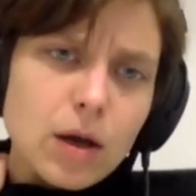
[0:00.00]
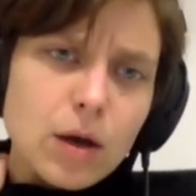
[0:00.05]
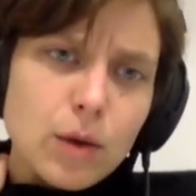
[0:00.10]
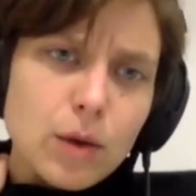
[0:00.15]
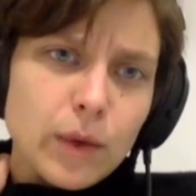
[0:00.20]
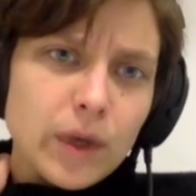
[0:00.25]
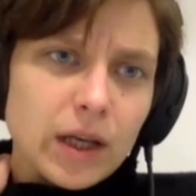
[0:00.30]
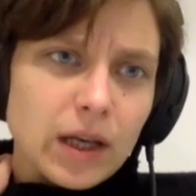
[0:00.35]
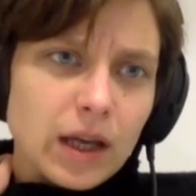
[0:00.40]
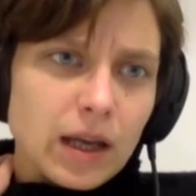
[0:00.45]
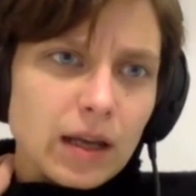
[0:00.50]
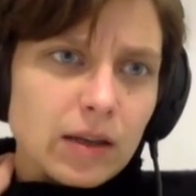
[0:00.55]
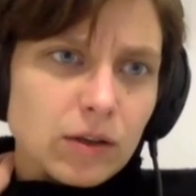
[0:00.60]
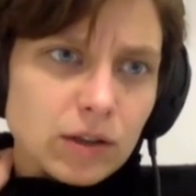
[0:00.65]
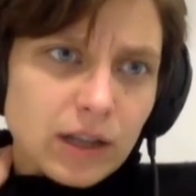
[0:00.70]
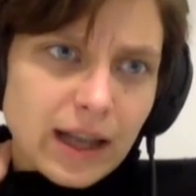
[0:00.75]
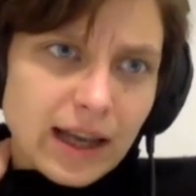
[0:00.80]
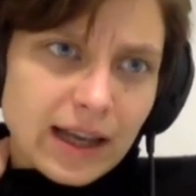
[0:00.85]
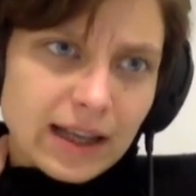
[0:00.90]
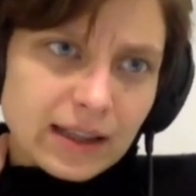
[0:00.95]
we
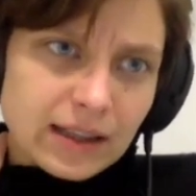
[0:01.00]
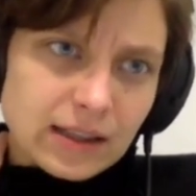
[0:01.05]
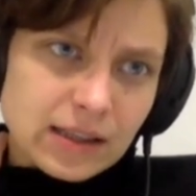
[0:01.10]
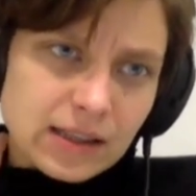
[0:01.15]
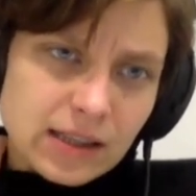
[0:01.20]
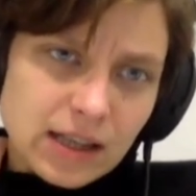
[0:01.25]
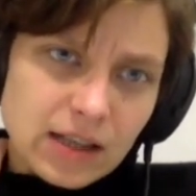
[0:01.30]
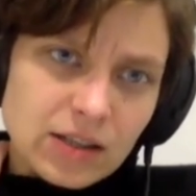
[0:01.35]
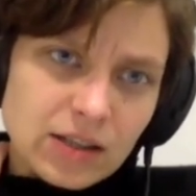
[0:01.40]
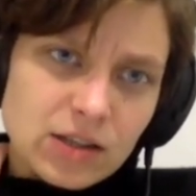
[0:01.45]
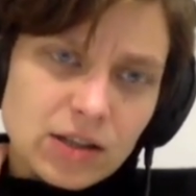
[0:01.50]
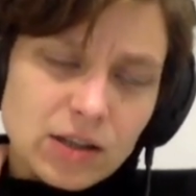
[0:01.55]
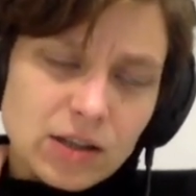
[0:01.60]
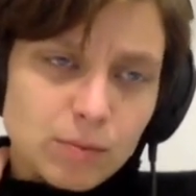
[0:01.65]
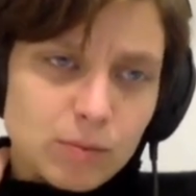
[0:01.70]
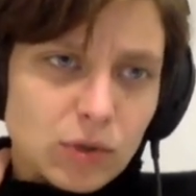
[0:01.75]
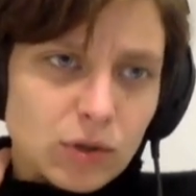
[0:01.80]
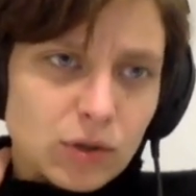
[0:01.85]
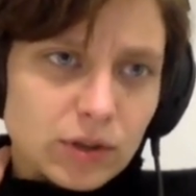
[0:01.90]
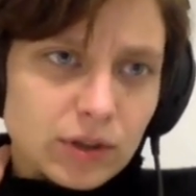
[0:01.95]
cannot let such
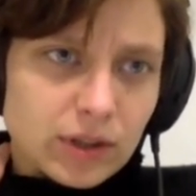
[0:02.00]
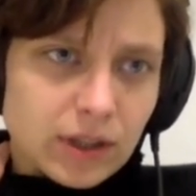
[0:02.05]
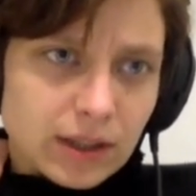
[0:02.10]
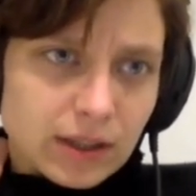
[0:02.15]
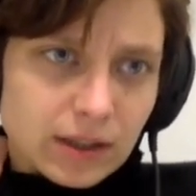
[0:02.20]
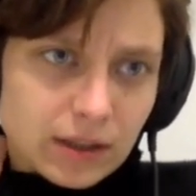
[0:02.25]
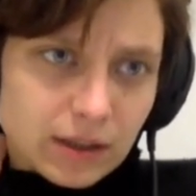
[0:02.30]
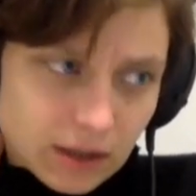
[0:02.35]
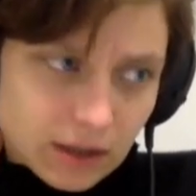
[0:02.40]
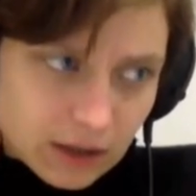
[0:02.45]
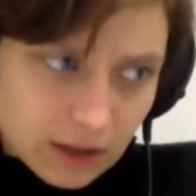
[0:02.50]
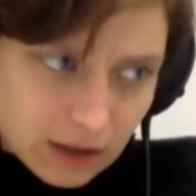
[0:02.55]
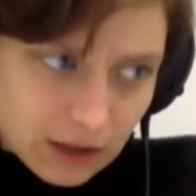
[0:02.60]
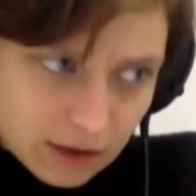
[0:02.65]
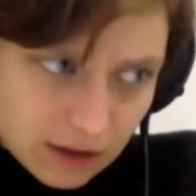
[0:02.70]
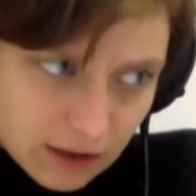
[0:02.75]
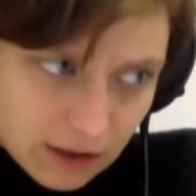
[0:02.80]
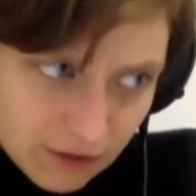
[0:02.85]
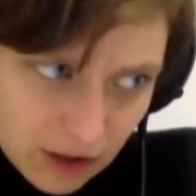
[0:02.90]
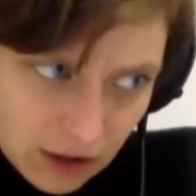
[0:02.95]
important
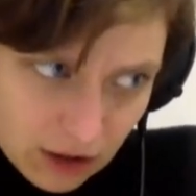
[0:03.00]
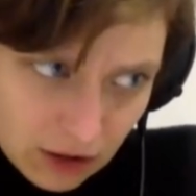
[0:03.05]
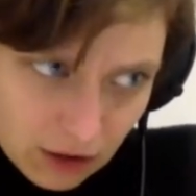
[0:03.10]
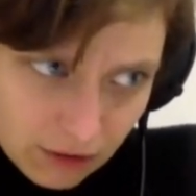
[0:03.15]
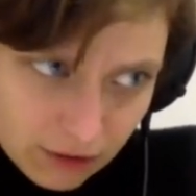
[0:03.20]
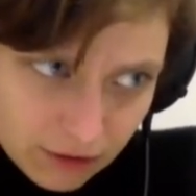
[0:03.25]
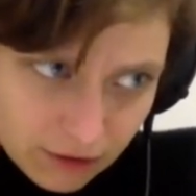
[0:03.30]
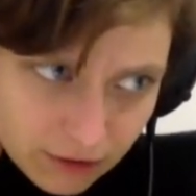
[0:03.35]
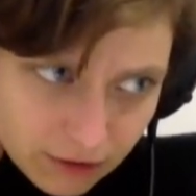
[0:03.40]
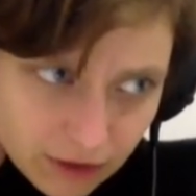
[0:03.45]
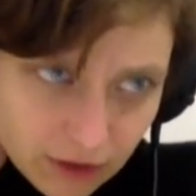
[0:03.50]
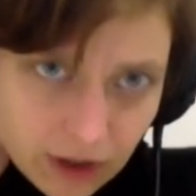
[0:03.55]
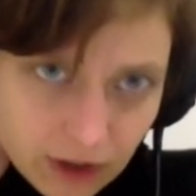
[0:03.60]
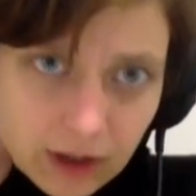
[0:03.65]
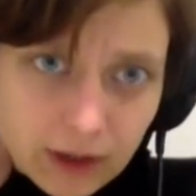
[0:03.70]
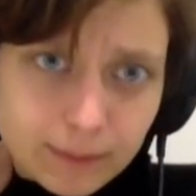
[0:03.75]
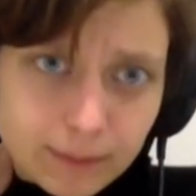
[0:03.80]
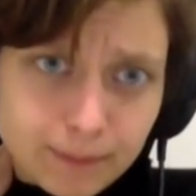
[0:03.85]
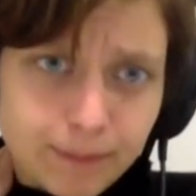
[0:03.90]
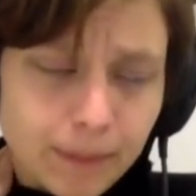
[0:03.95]
sphere of
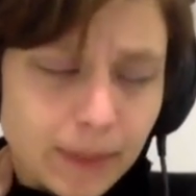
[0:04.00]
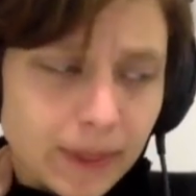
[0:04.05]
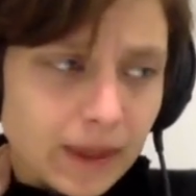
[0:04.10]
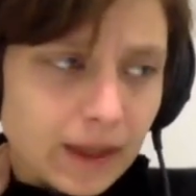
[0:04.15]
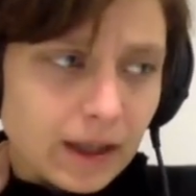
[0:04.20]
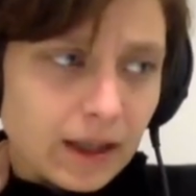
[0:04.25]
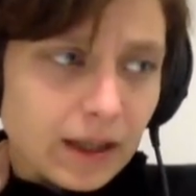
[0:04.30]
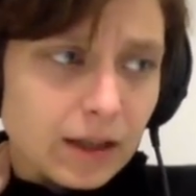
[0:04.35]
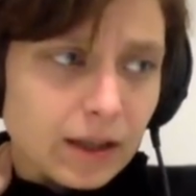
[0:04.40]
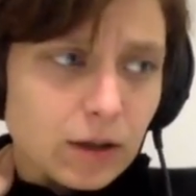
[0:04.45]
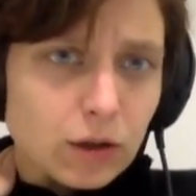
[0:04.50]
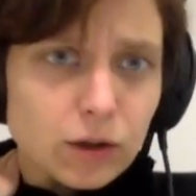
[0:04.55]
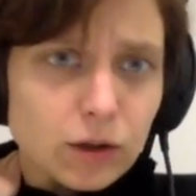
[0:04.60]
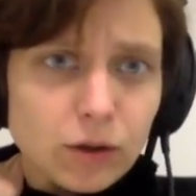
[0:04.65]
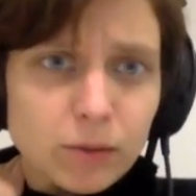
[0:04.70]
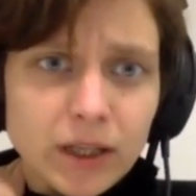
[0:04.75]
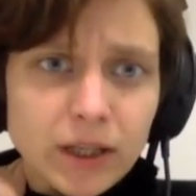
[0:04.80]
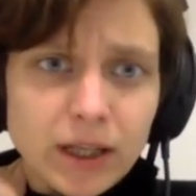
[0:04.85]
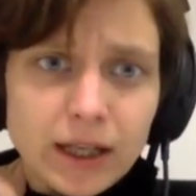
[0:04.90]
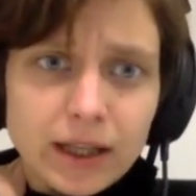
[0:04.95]
the
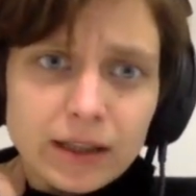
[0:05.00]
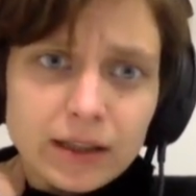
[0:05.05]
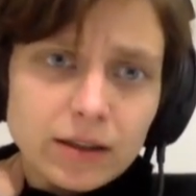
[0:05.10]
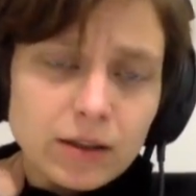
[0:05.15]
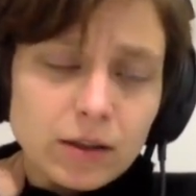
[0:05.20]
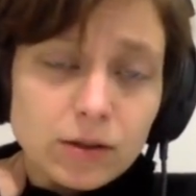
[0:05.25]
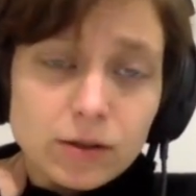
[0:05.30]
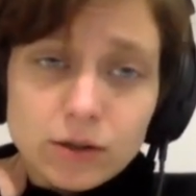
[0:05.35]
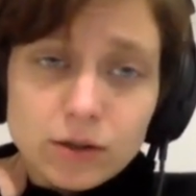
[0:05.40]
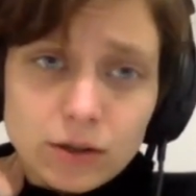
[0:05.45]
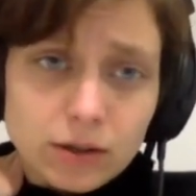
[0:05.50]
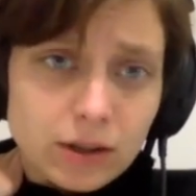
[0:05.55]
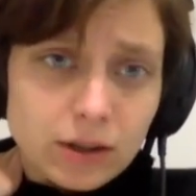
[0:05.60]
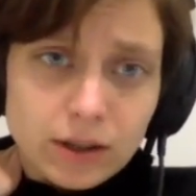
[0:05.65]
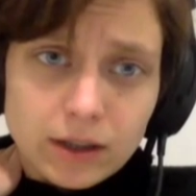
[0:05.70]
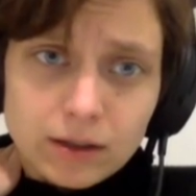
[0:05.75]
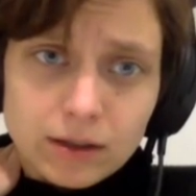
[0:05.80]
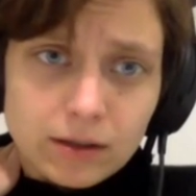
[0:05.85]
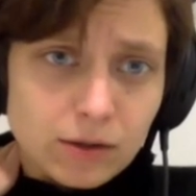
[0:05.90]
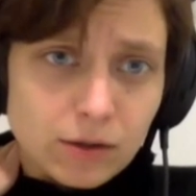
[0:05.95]
economy and also
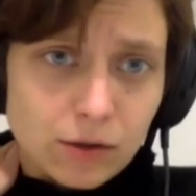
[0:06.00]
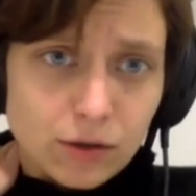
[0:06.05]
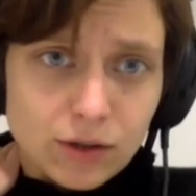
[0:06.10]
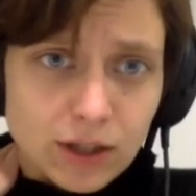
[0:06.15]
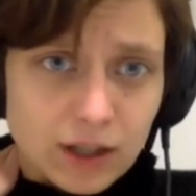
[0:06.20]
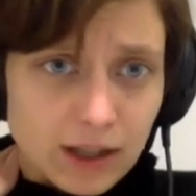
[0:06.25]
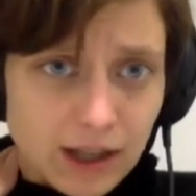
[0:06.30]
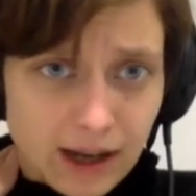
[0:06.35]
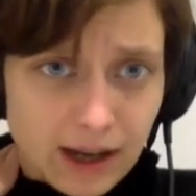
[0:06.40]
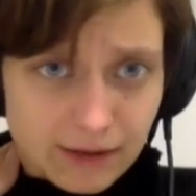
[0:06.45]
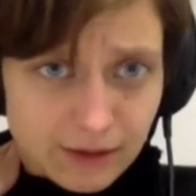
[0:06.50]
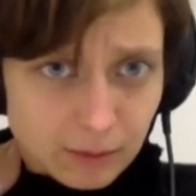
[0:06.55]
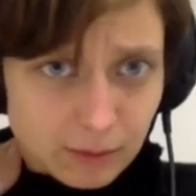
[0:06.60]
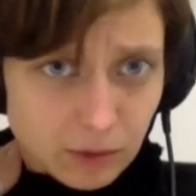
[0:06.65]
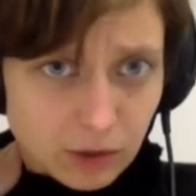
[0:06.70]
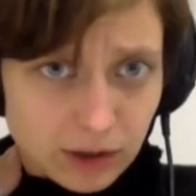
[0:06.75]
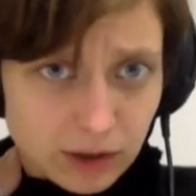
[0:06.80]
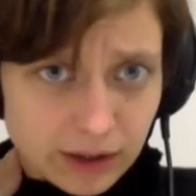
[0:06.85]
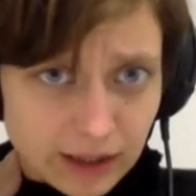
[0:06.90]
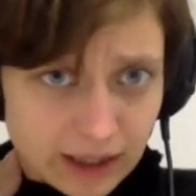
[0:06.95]
the social life
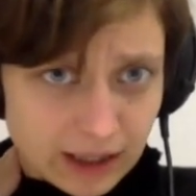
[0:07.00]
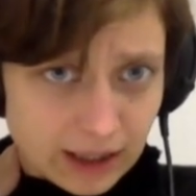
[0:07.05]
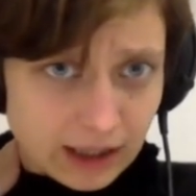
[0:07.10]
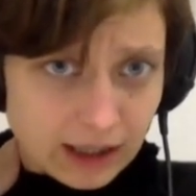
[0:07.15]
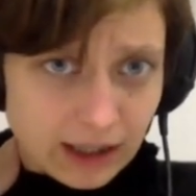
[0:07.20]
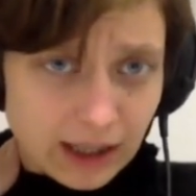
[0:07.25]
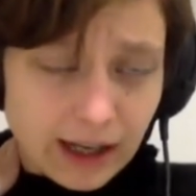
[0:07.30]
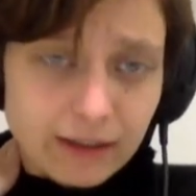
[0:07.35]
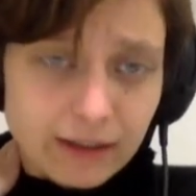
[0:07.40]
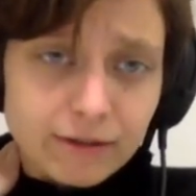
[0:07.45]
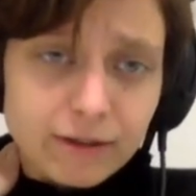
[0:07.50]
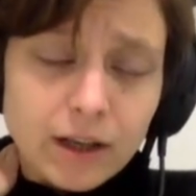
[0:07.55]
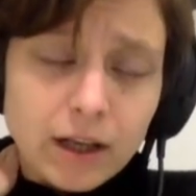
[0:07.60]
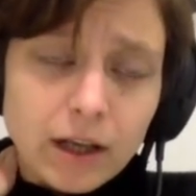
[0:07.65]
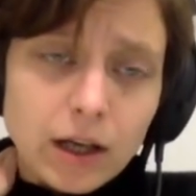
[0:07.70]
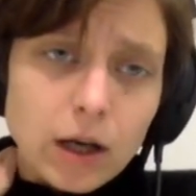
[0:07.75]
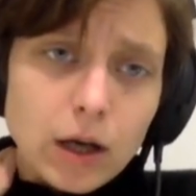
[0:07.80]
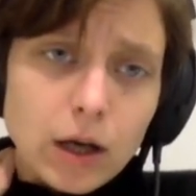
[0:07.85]
and political life